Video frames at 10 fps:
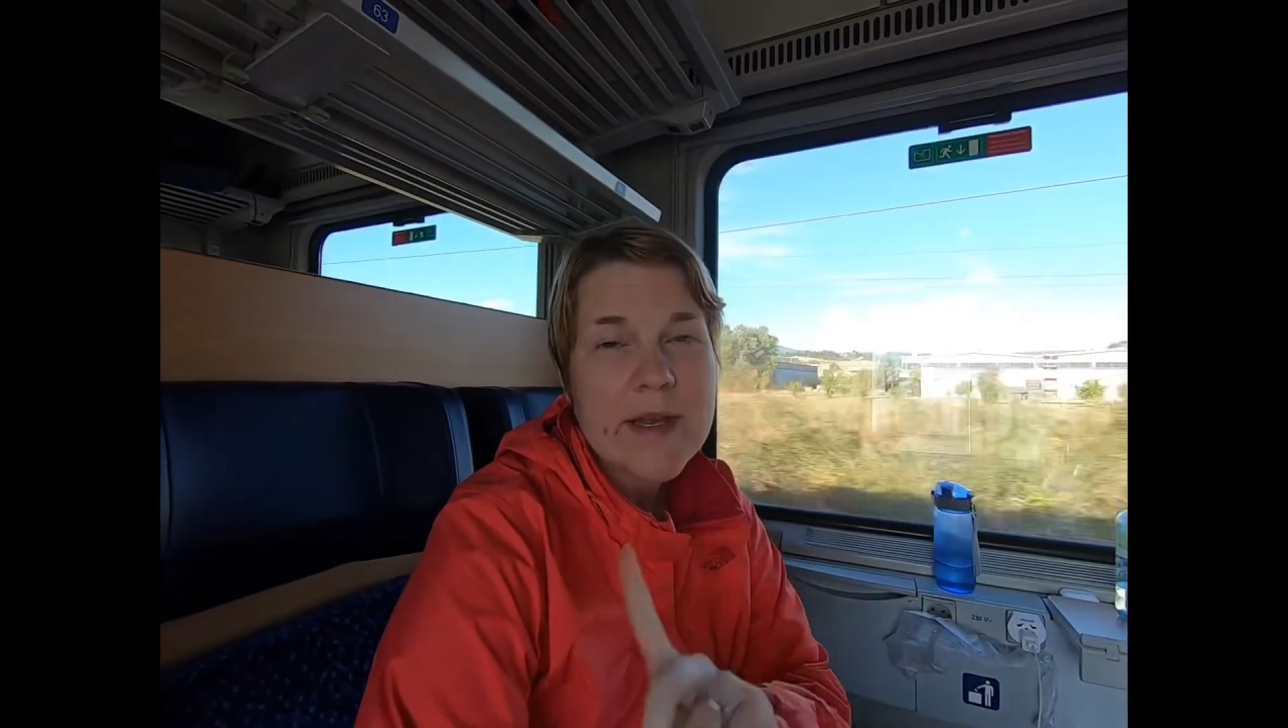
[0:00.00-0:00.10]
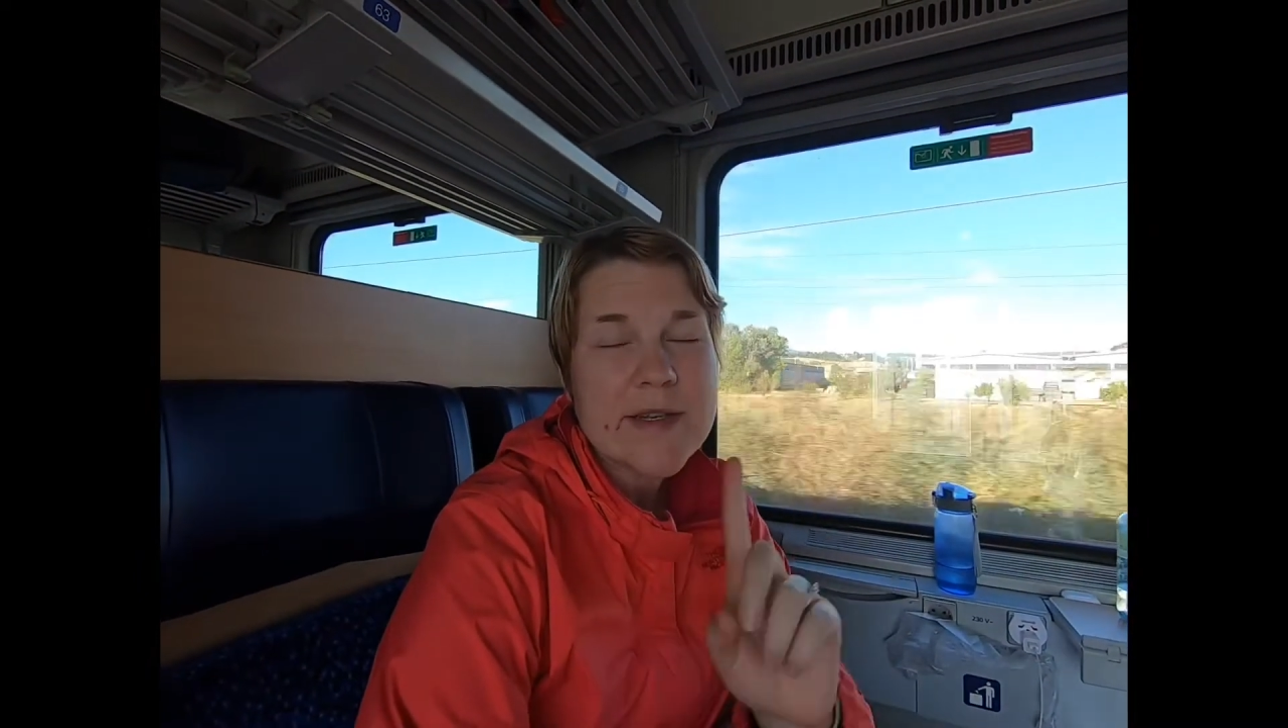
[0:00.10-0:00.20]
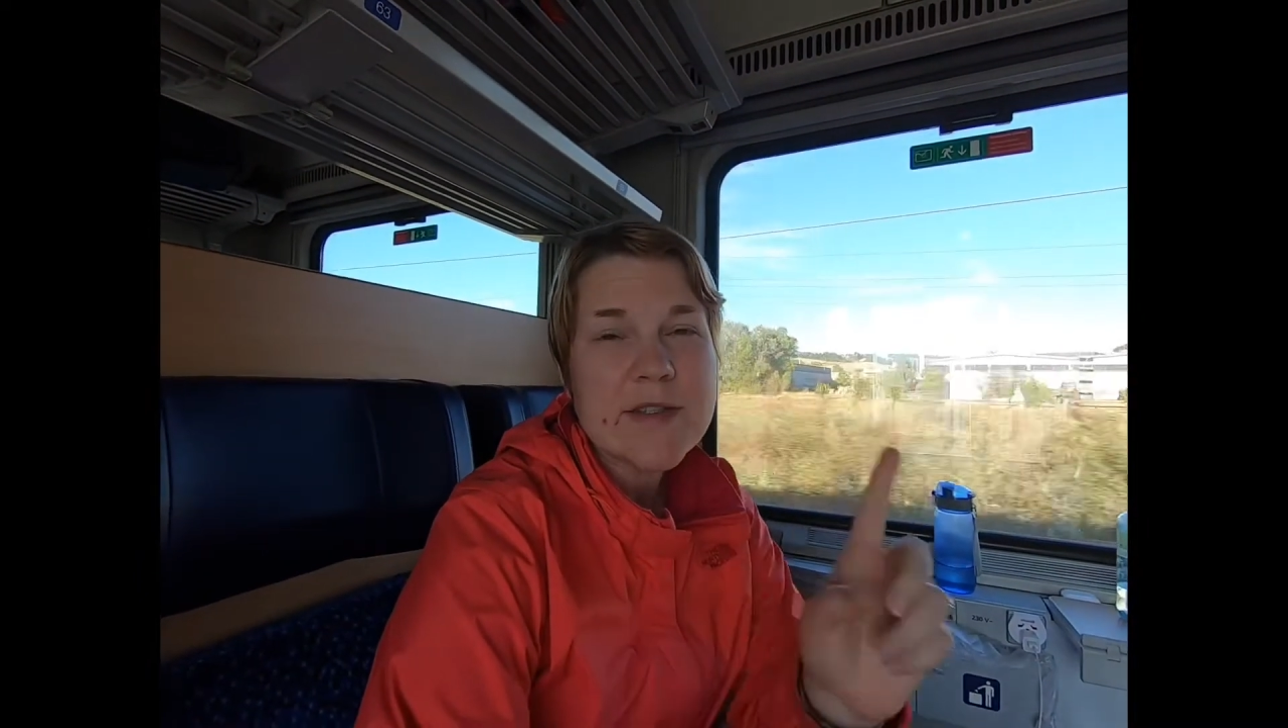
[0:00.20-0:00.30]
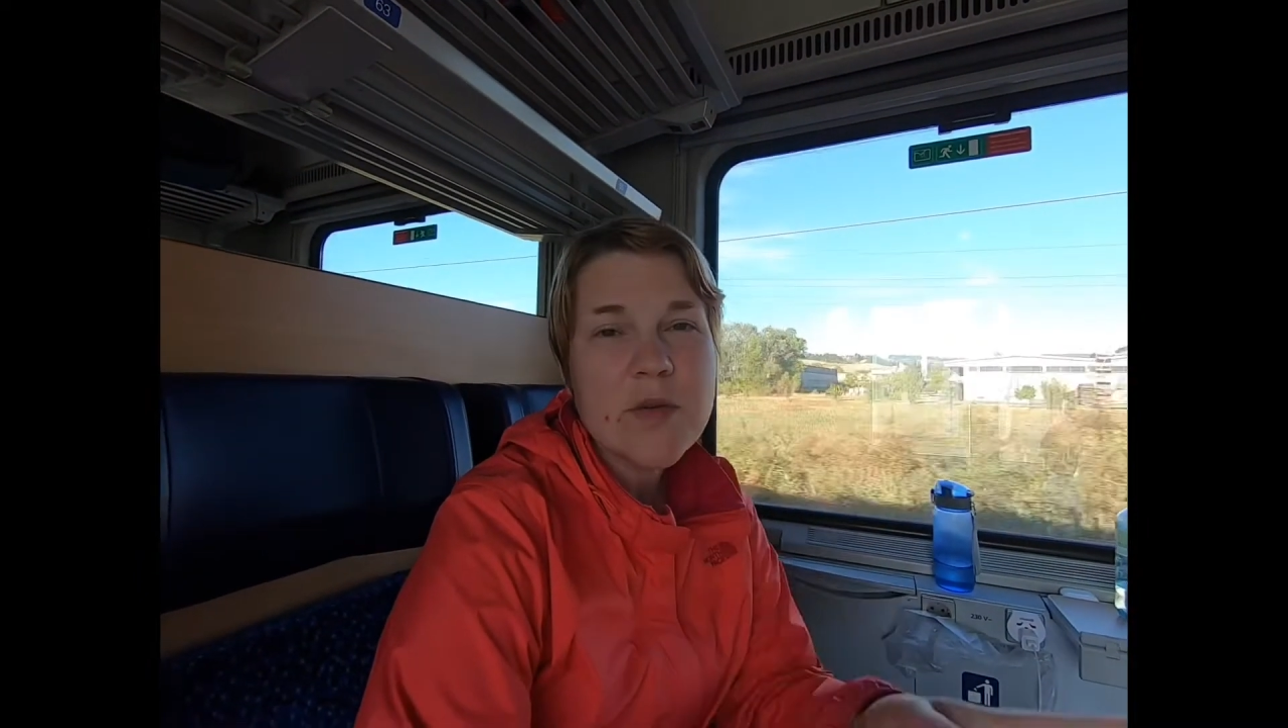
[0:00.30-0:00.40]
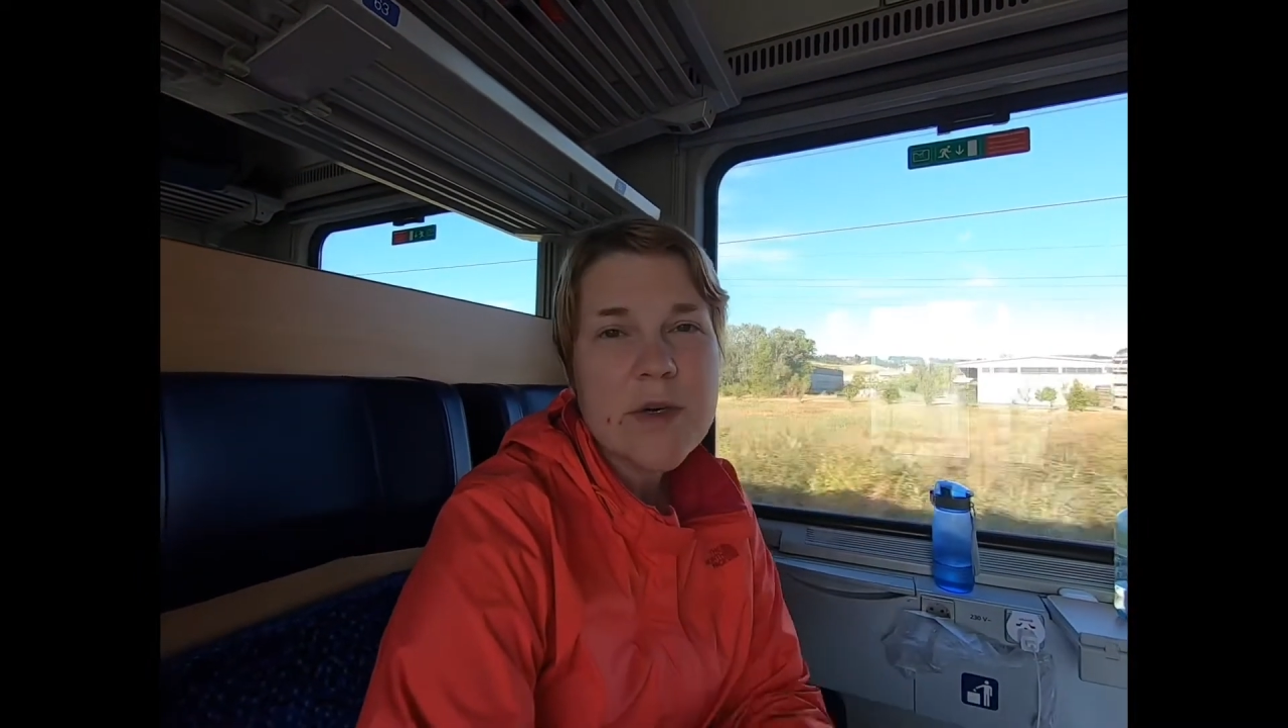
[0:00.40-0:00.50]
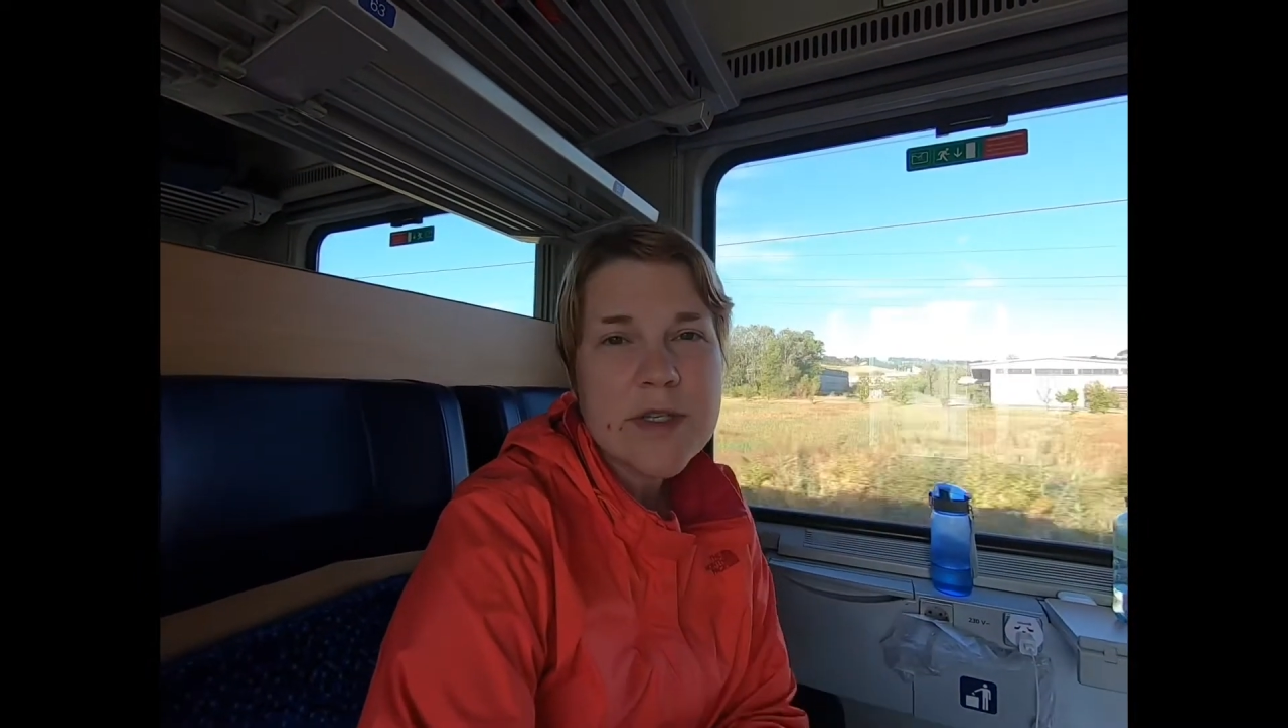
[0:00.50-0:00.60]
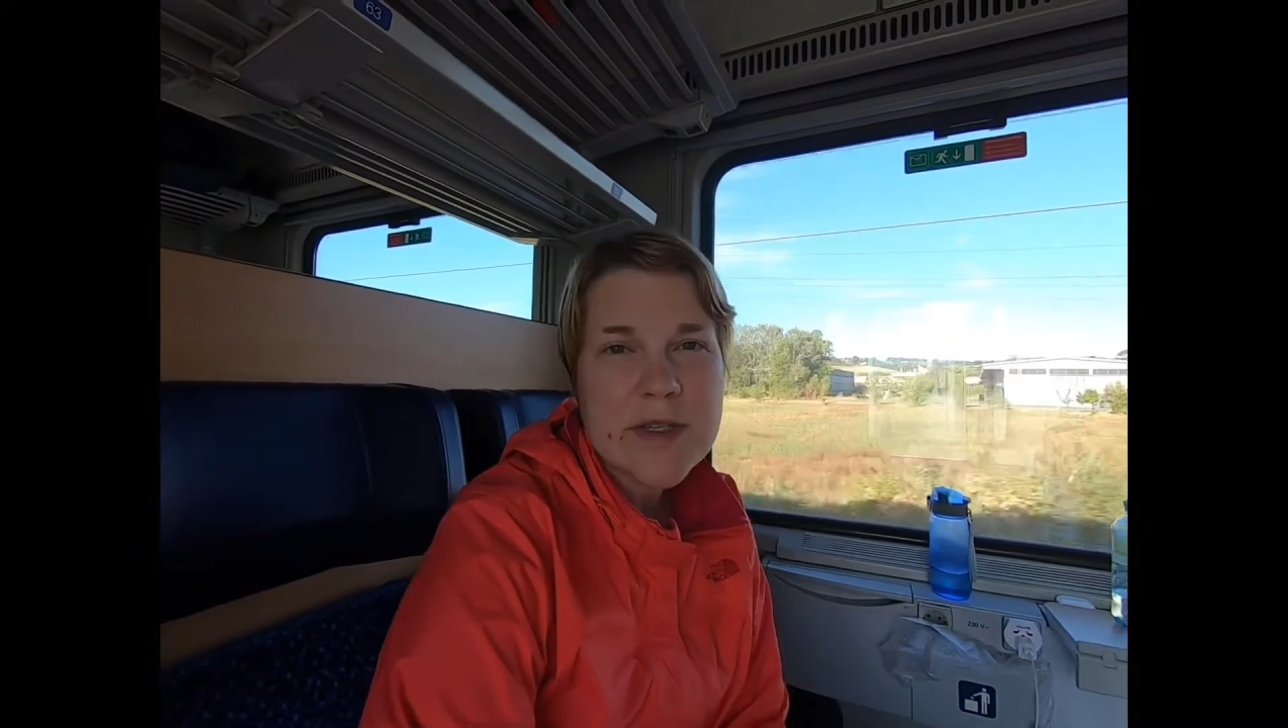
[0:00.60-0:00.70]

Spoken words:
next door to